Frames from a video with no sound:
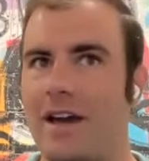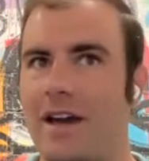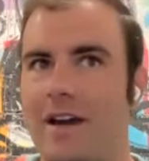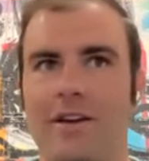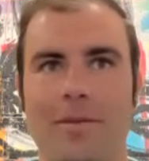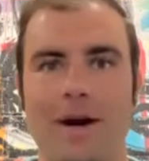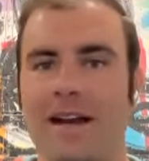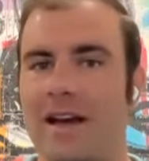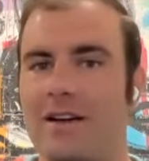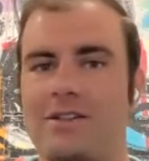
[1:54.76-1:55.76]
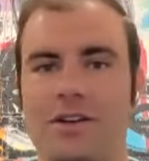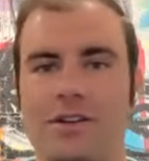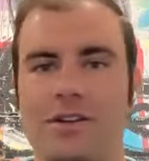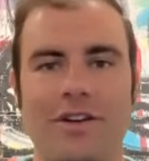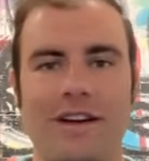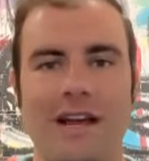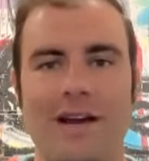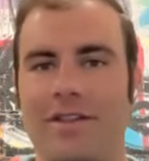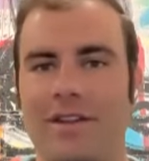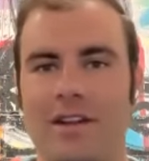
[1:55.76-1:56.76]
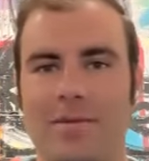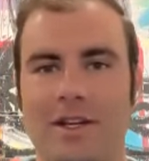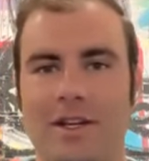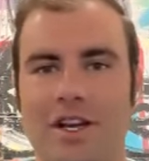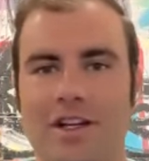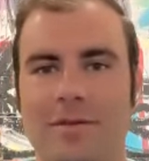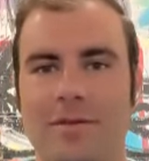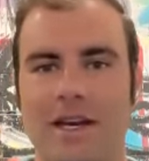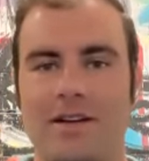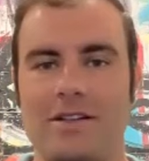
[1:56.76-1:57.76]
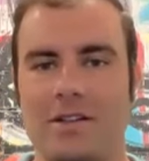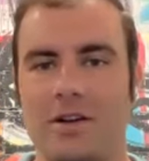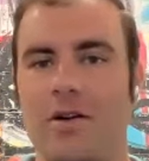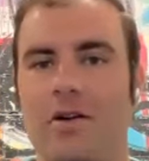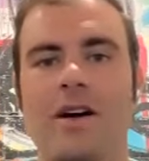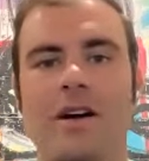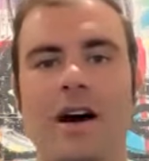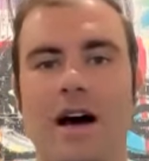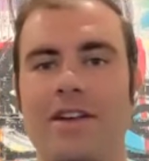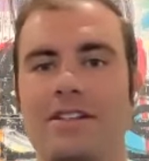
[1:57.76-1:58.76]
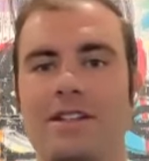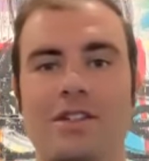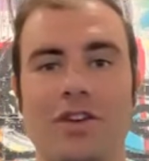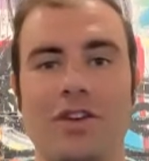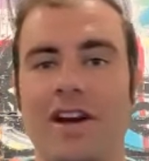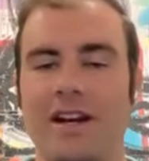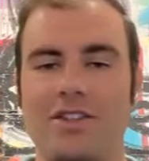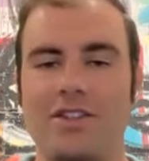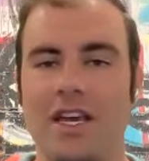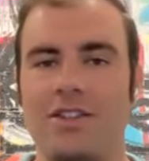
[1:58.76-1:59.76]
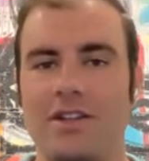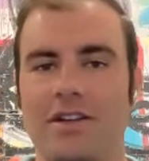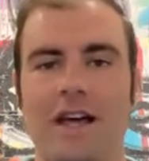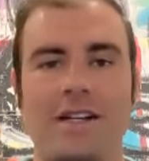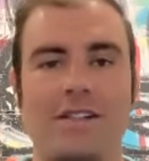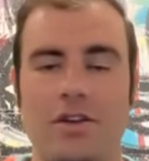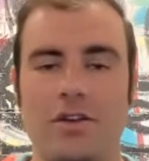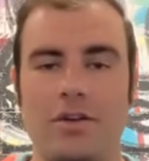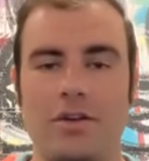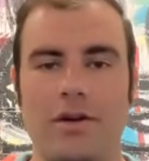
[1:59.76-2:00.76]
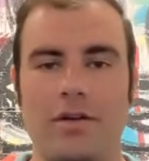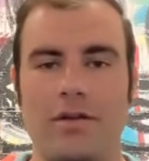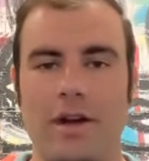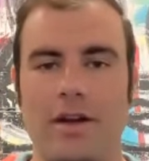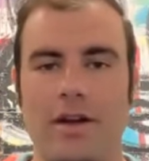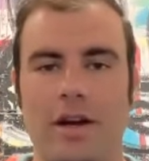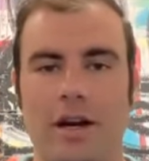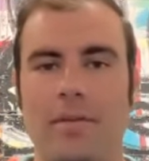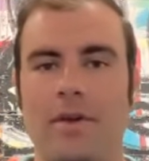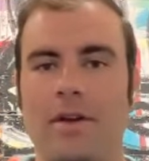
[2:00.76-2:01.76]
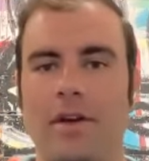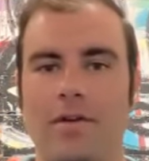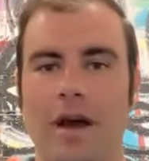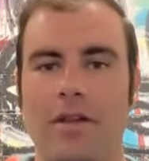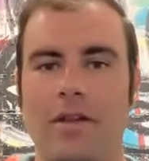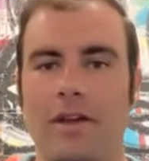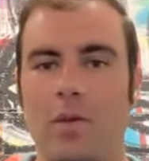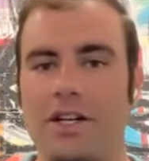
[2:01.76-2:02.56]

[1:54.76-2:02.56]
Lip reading: your mind kind of starts turning and everything can be changed from that. So obviously training and education, that's a huge one, right? Rather than